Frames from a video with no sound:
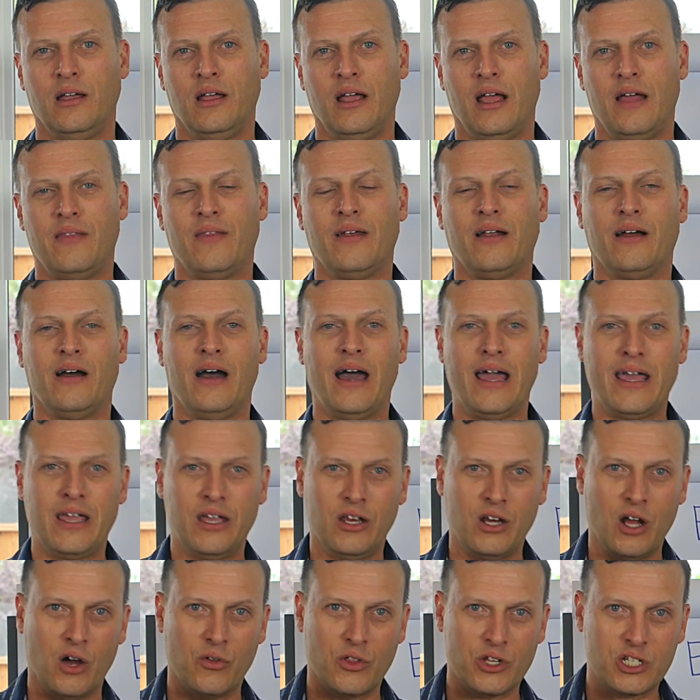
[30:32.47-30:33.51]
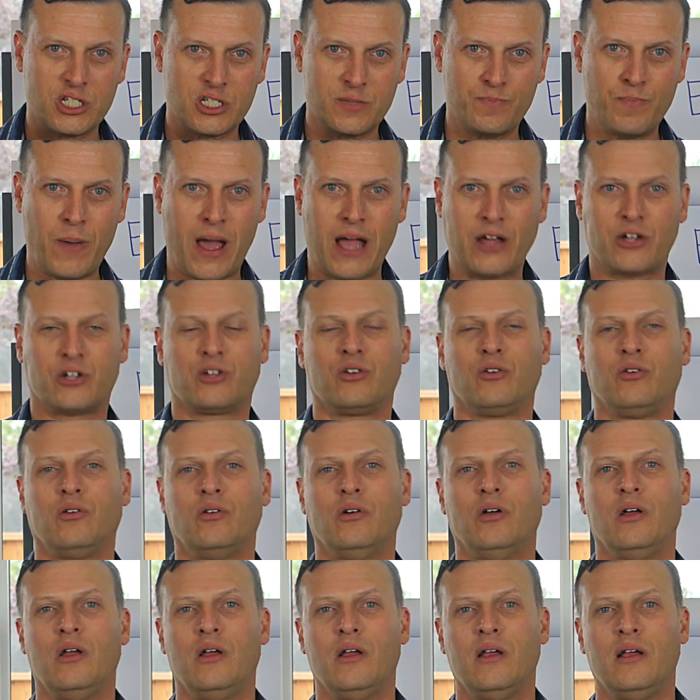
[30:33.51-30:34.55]
and then let you know the
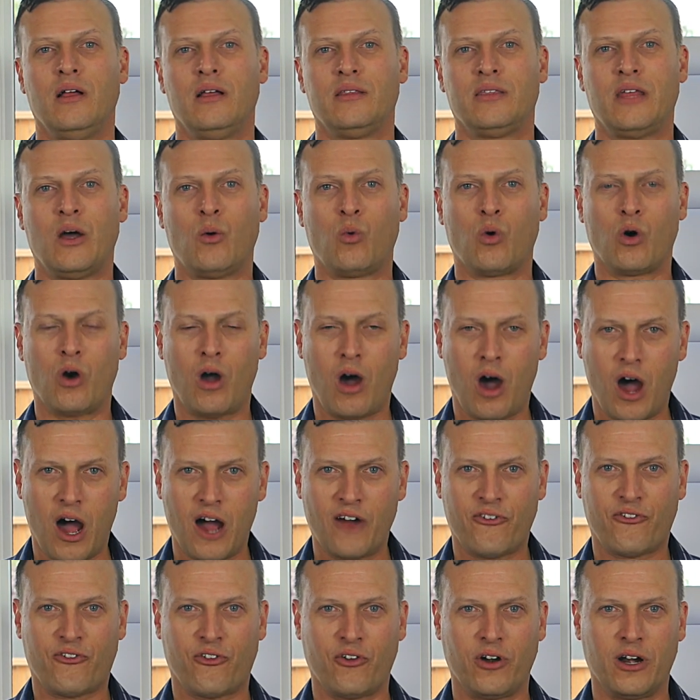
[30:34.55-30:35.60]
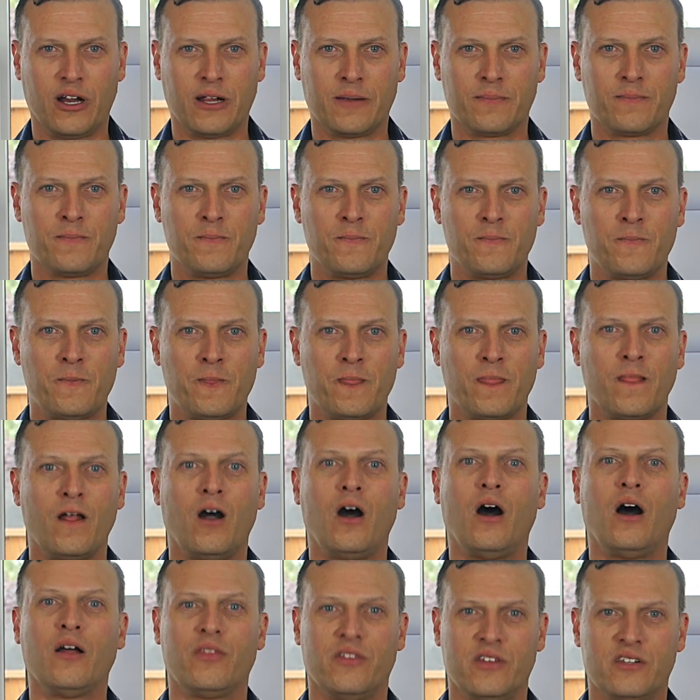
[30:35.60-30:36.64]
special that we're offering
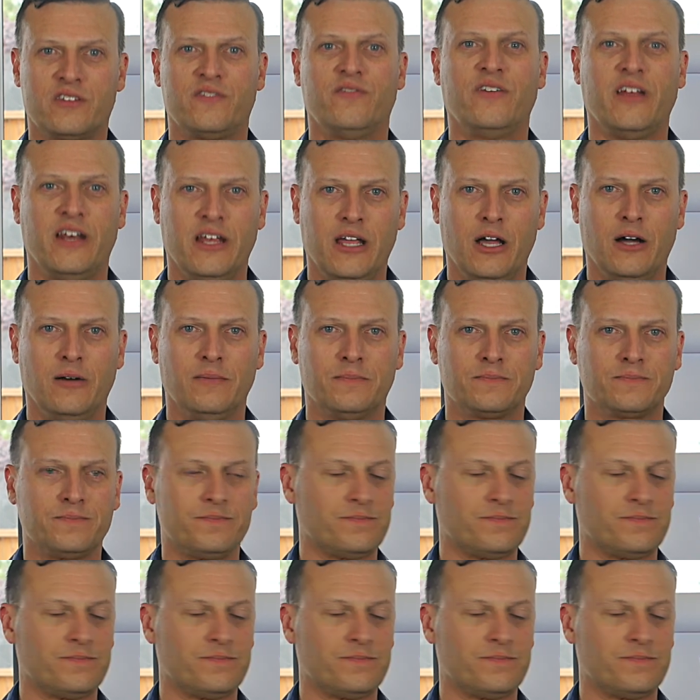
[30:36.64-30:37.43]
on this video.